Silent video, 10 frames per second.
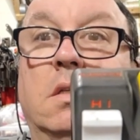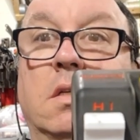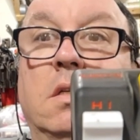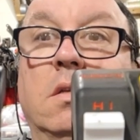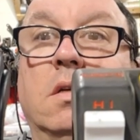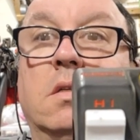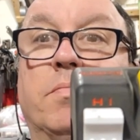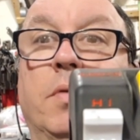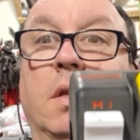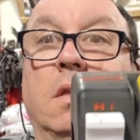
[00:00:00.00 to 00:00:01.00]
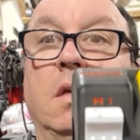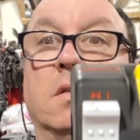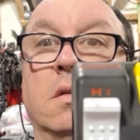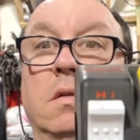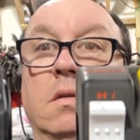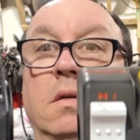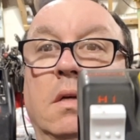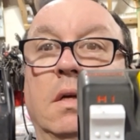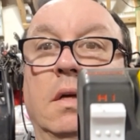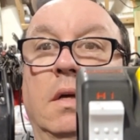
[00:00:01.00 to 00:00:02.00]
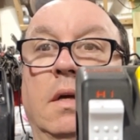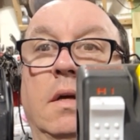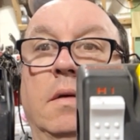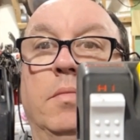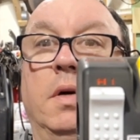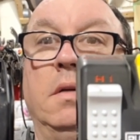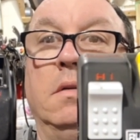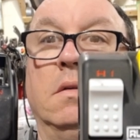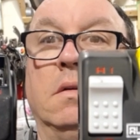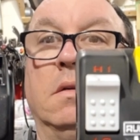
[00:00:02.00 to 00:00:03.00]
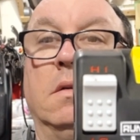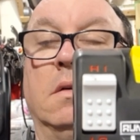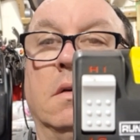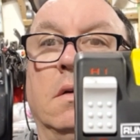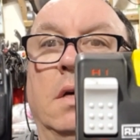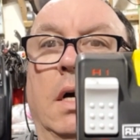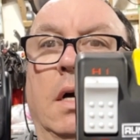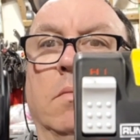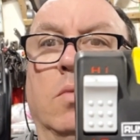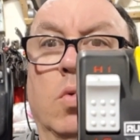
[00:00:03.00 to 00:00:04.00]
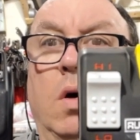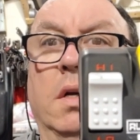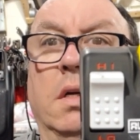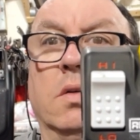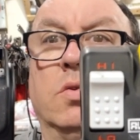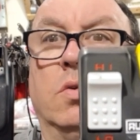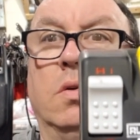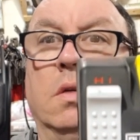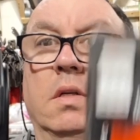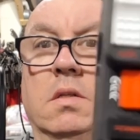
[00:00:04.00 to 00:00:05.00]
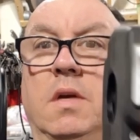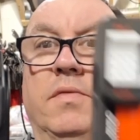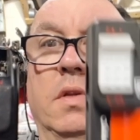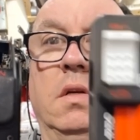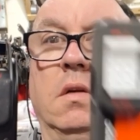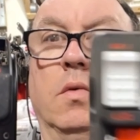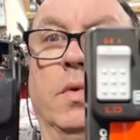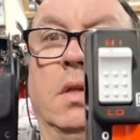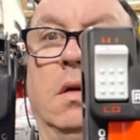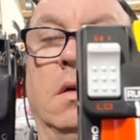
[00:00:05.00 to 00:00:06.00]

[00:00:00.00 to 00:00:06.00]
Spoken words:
It still looks pretty decent, but quality control is definitely here with the